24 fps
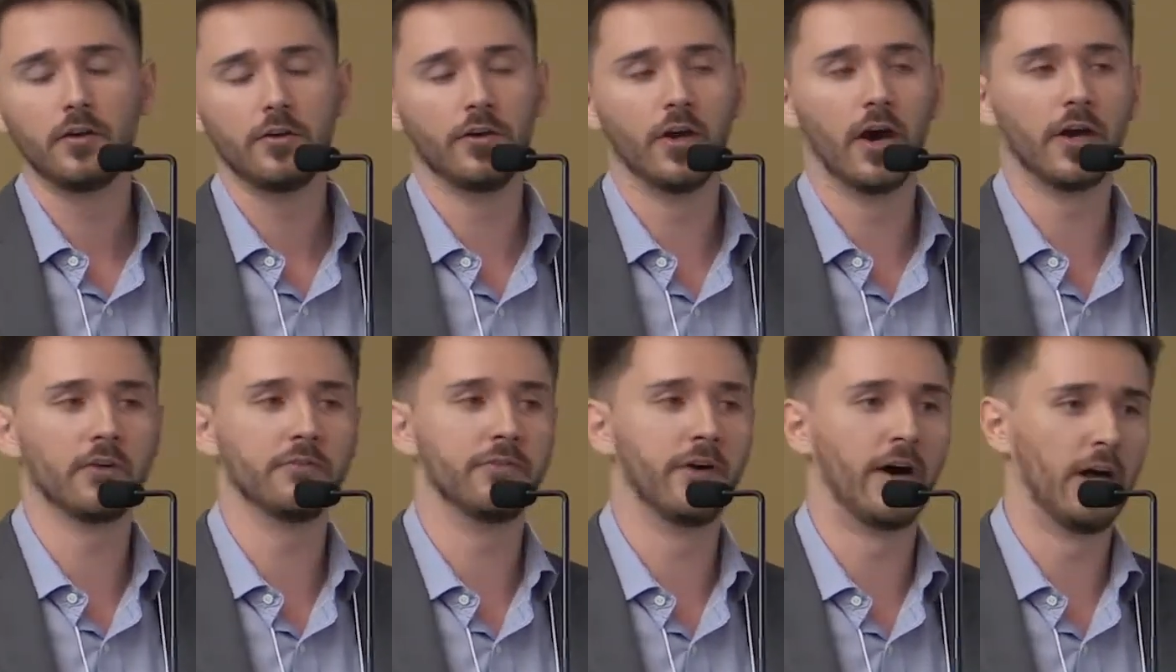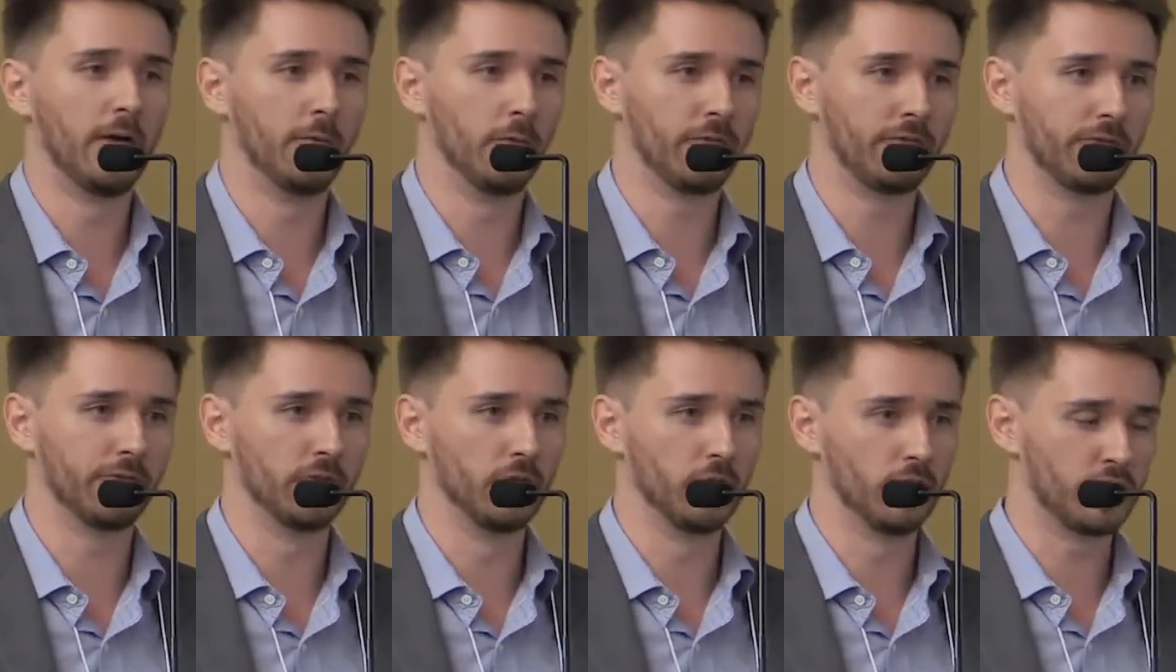Not a viable
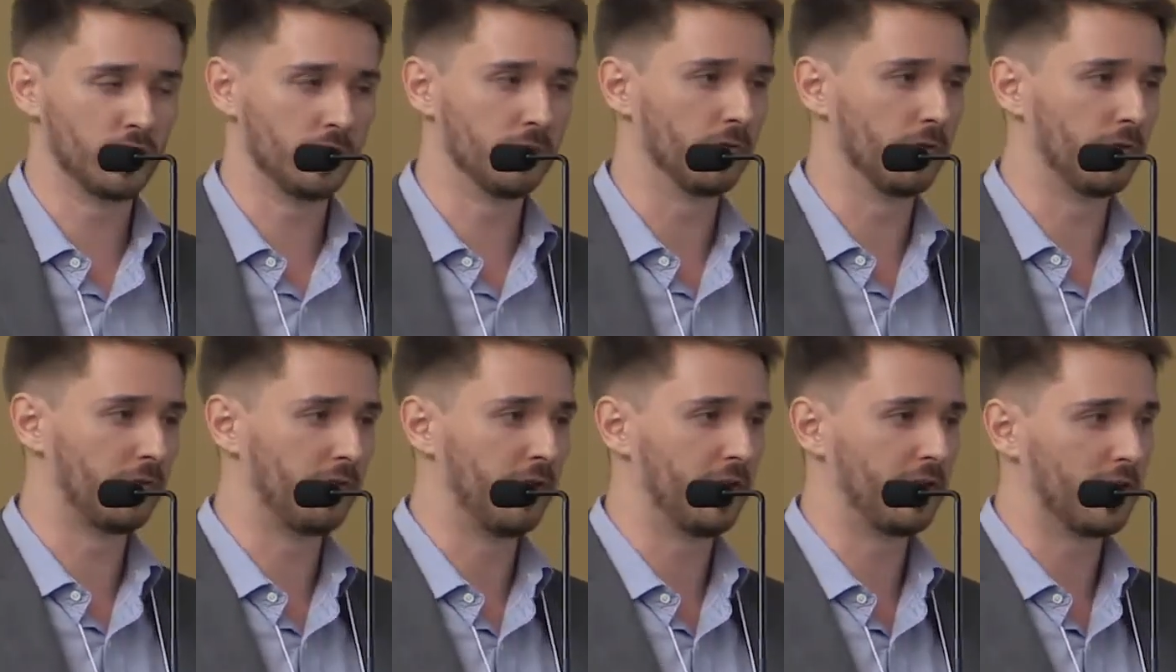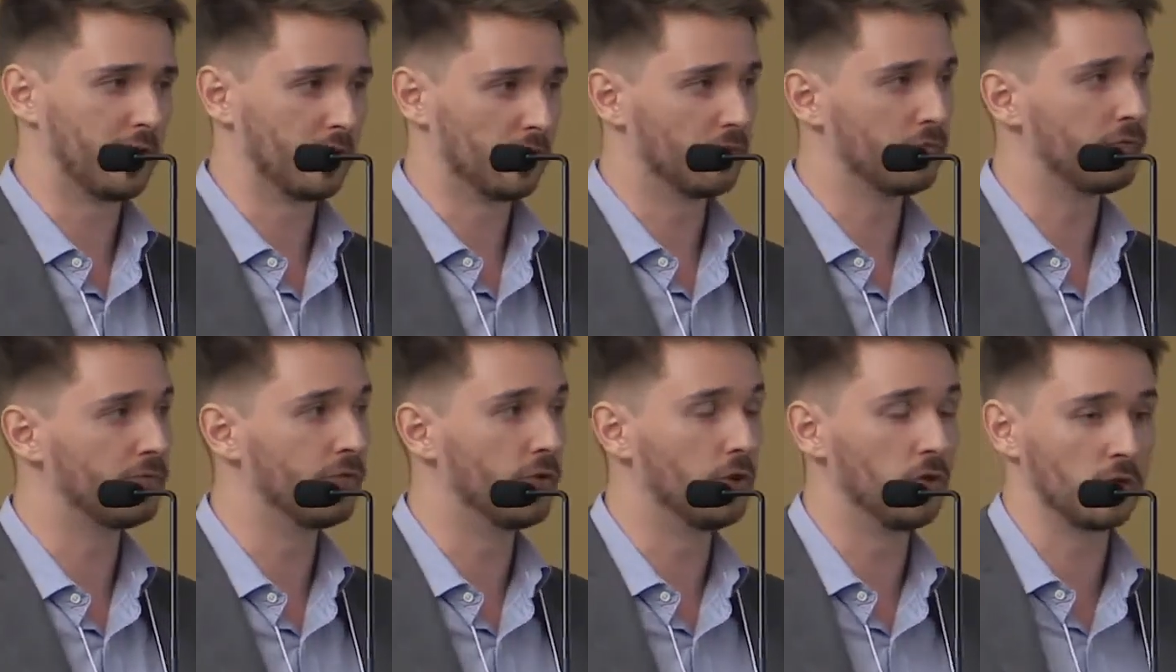solution for syncing the
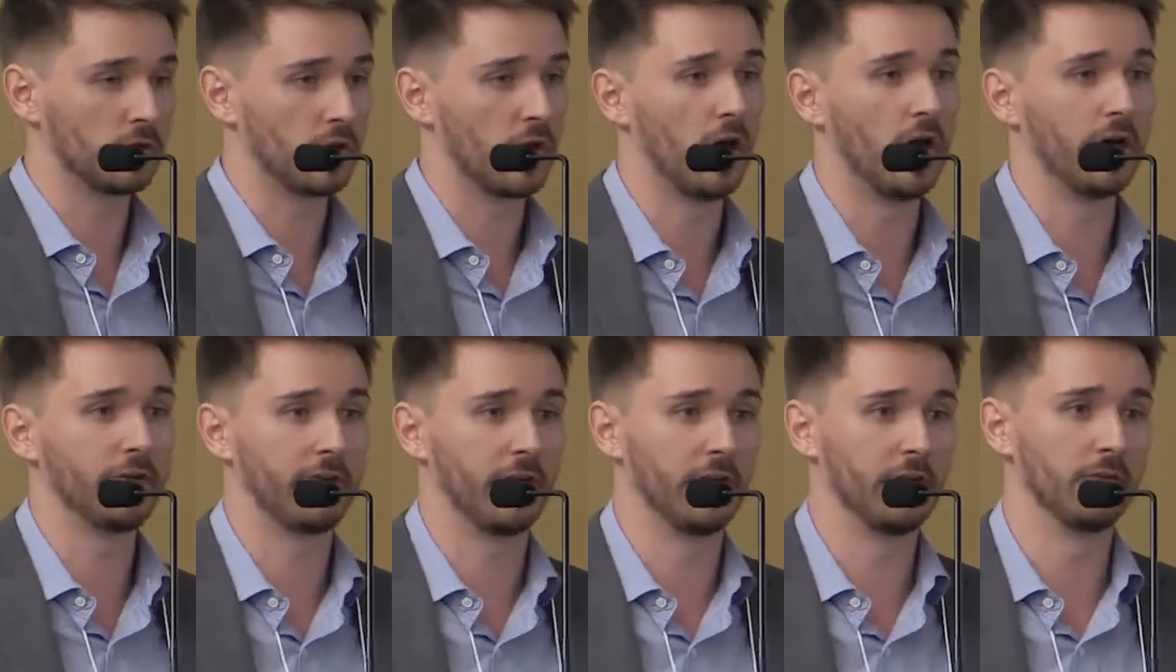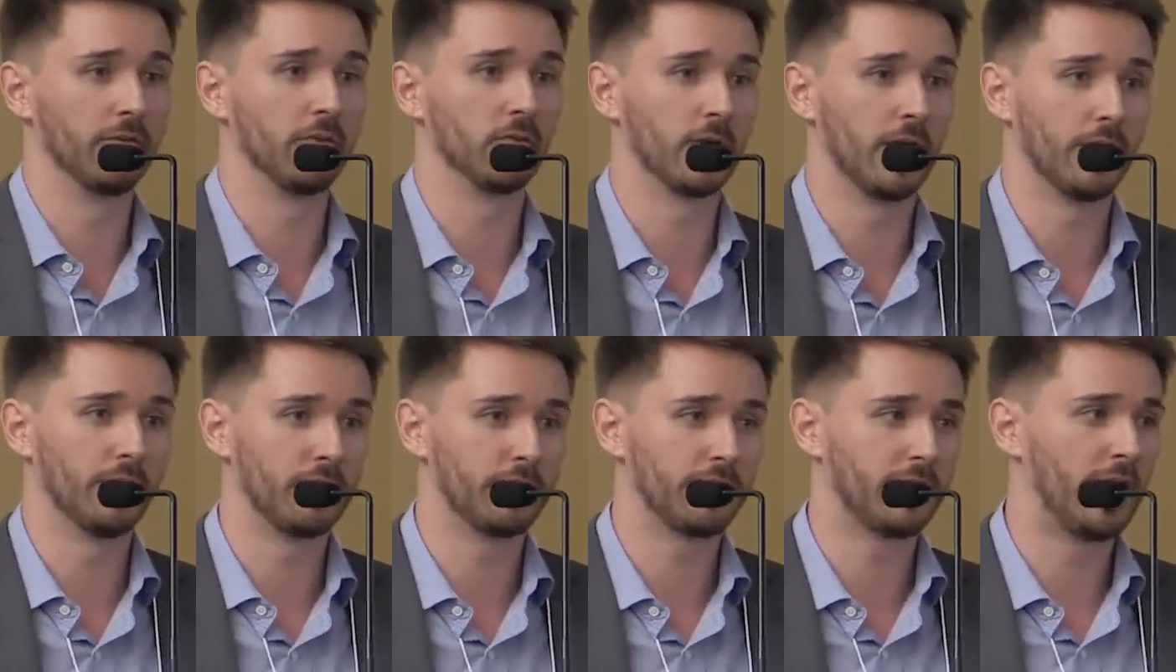full content of the
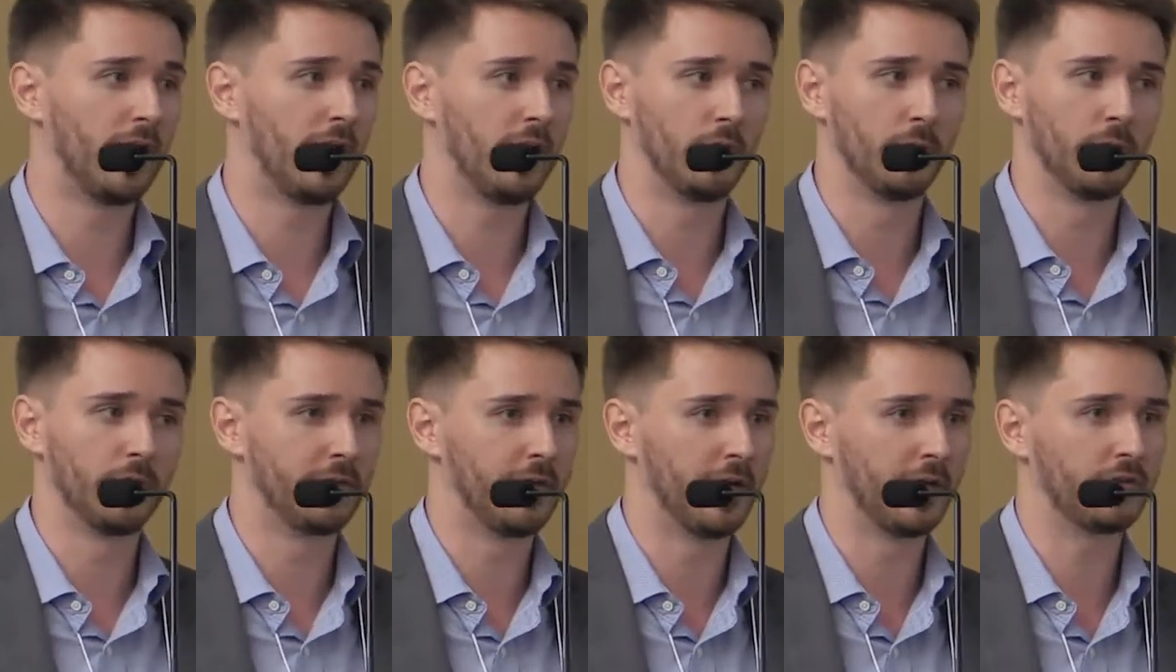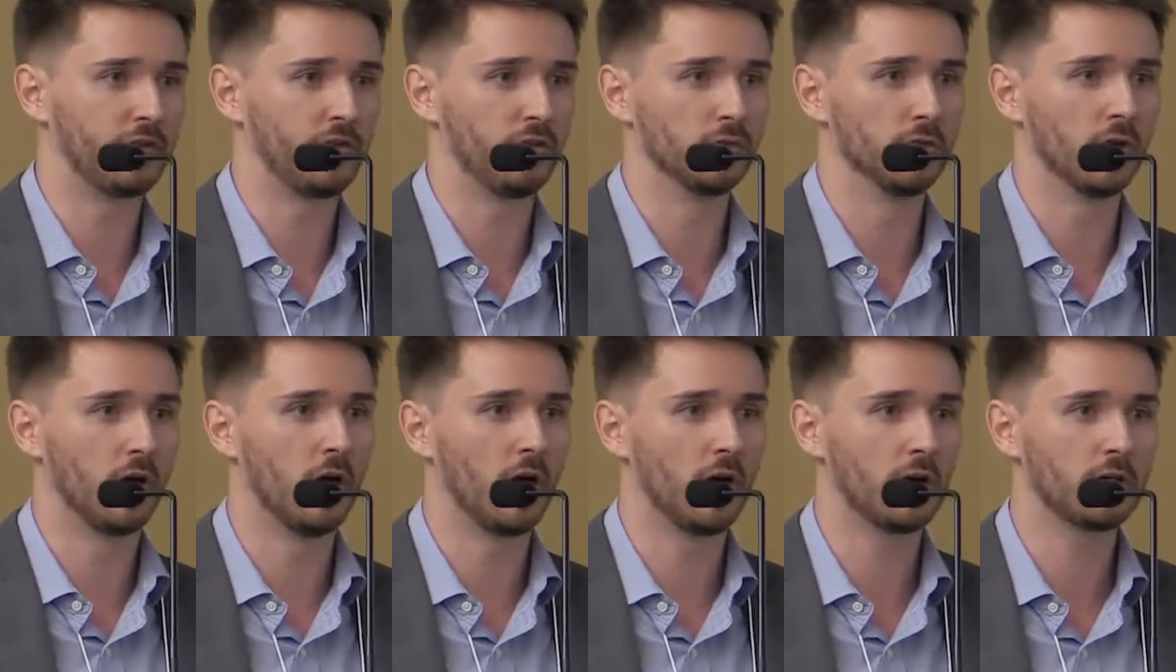Revit file. It would take too
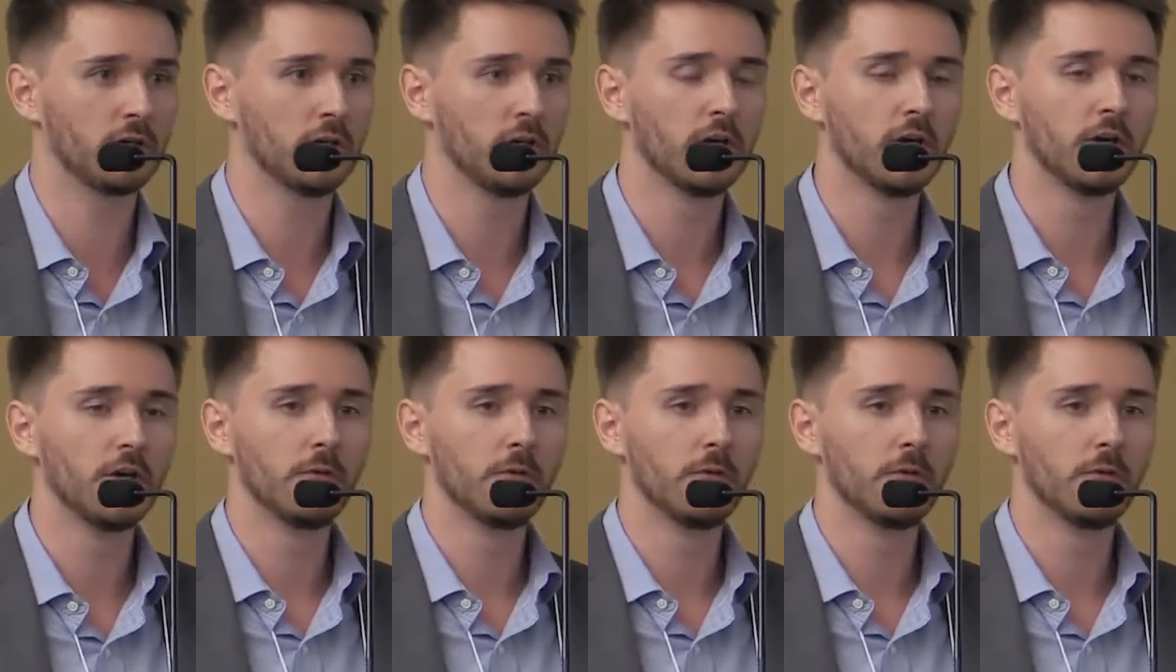long,